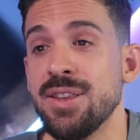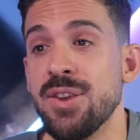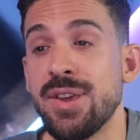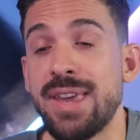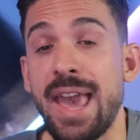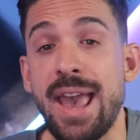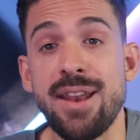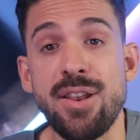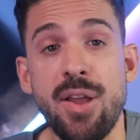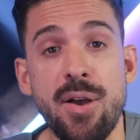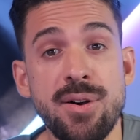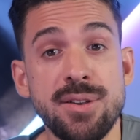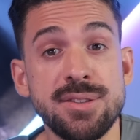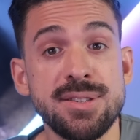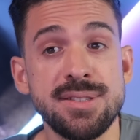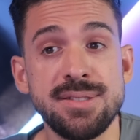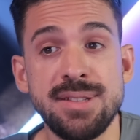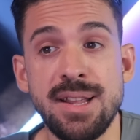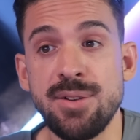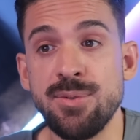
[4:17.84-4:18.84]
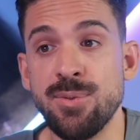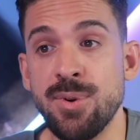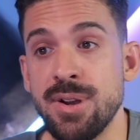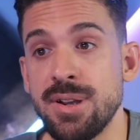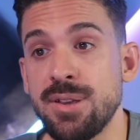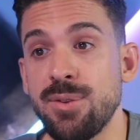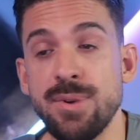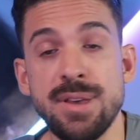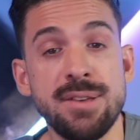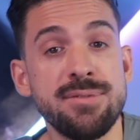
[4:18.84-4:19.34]
you can also still
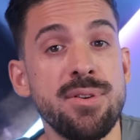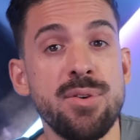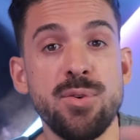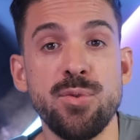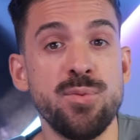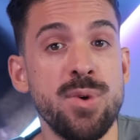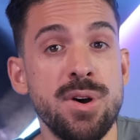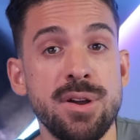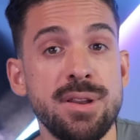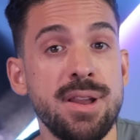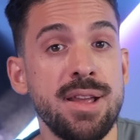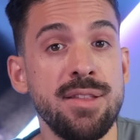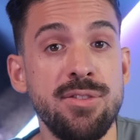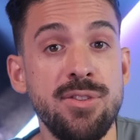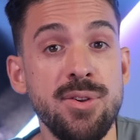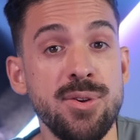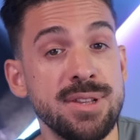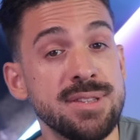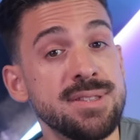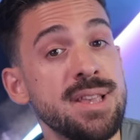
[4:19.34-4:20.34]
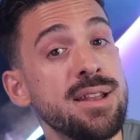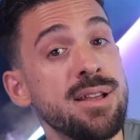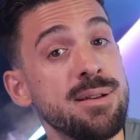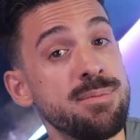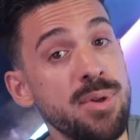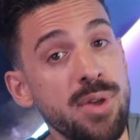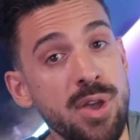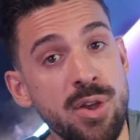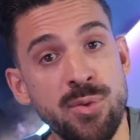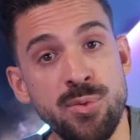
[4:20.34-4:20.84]
work with 1 and 2 and set
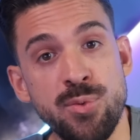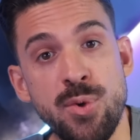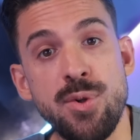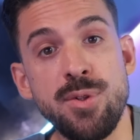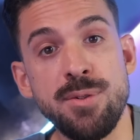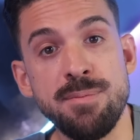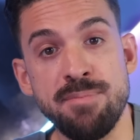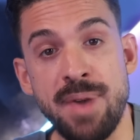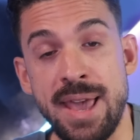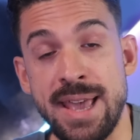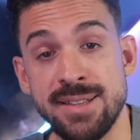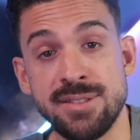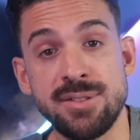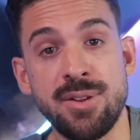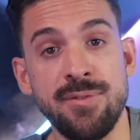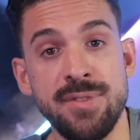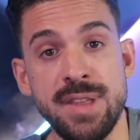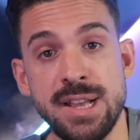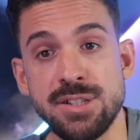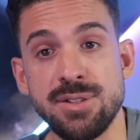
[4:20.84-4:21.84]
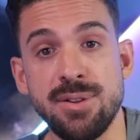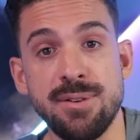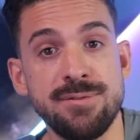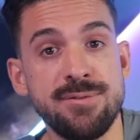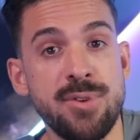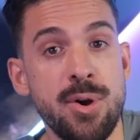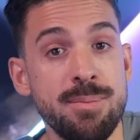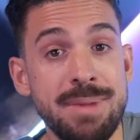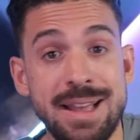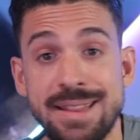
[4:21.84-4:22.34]
up a rule-based conditional
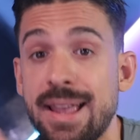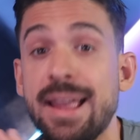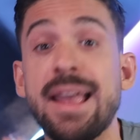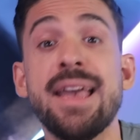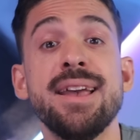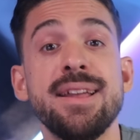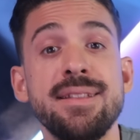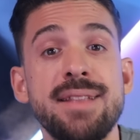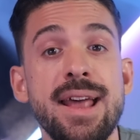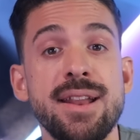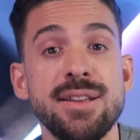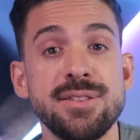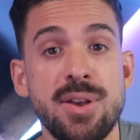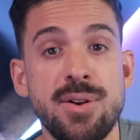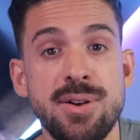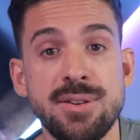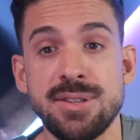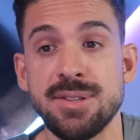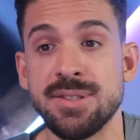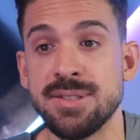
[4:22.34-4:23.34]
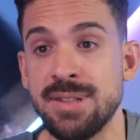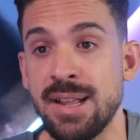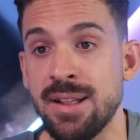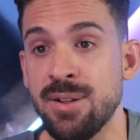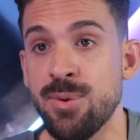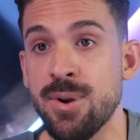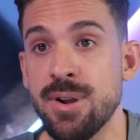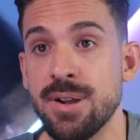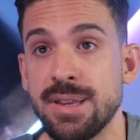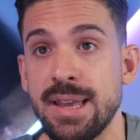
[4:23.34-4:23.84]
formatting. That is also
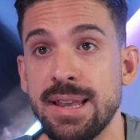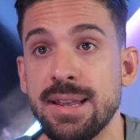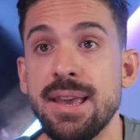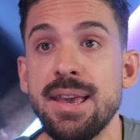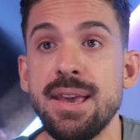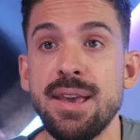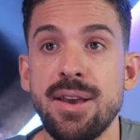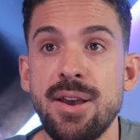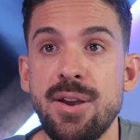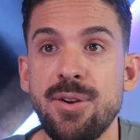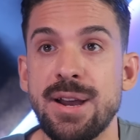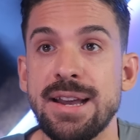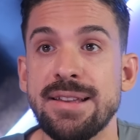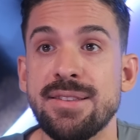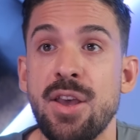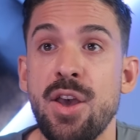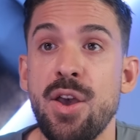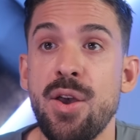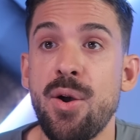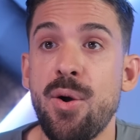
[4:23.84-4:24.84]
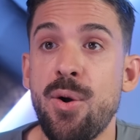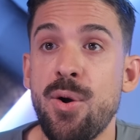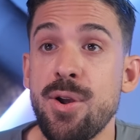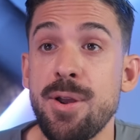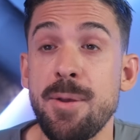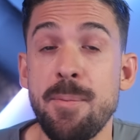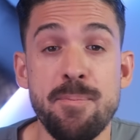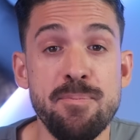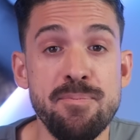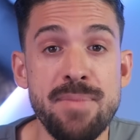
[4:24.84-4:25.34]
still working. All right,
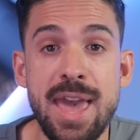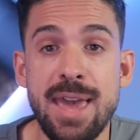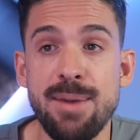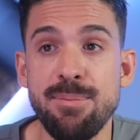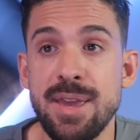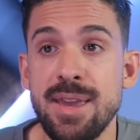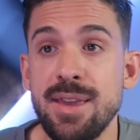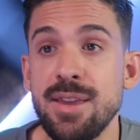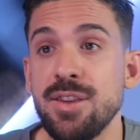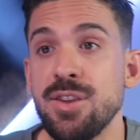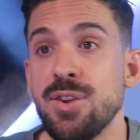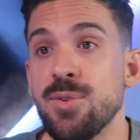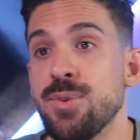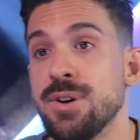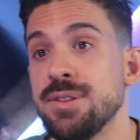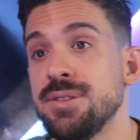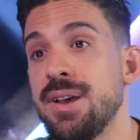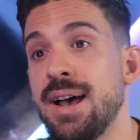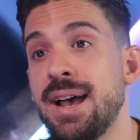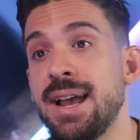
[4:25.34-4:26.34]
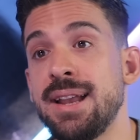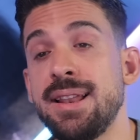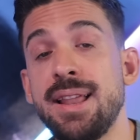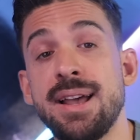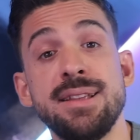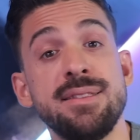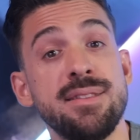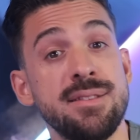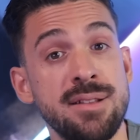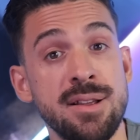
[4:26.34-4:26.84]
or maybe you want to
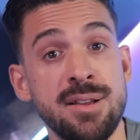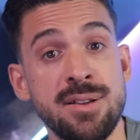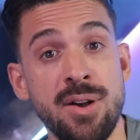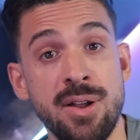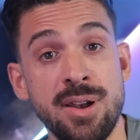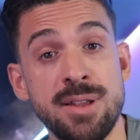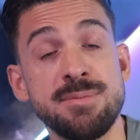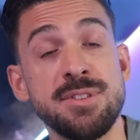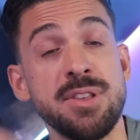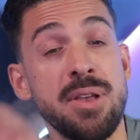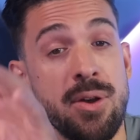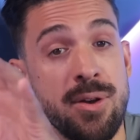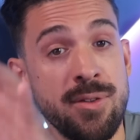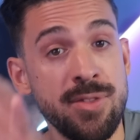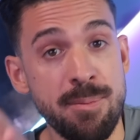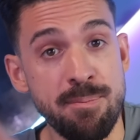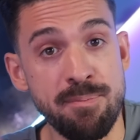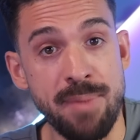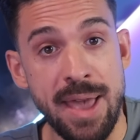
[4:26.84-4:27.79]
highlight the columns on the